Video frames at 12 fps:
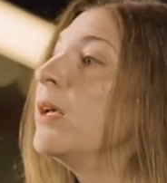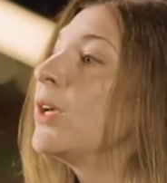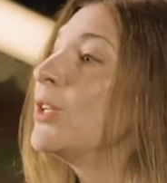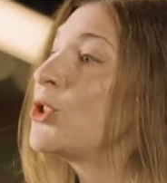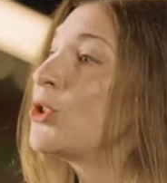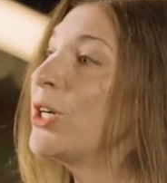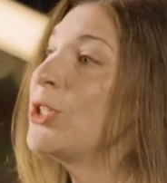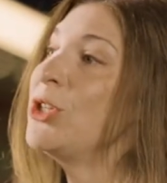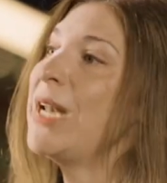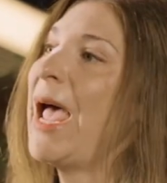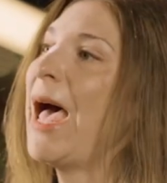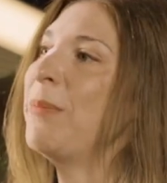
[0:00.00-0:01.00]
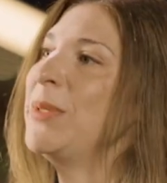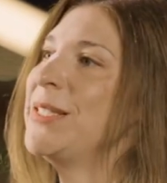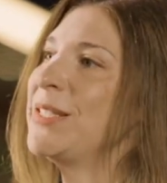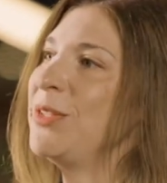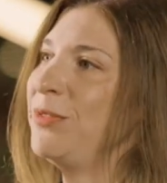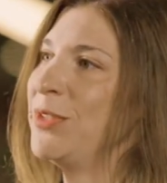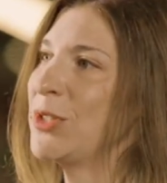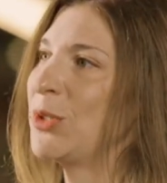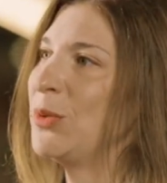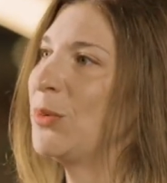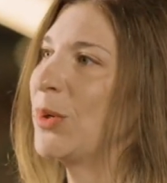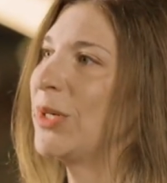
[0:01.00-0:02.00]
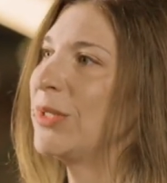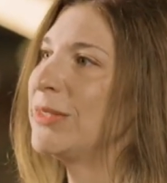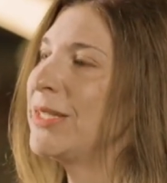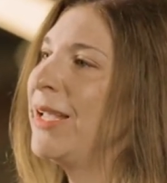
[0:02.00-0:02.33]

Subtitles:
Construction happens in the physical world,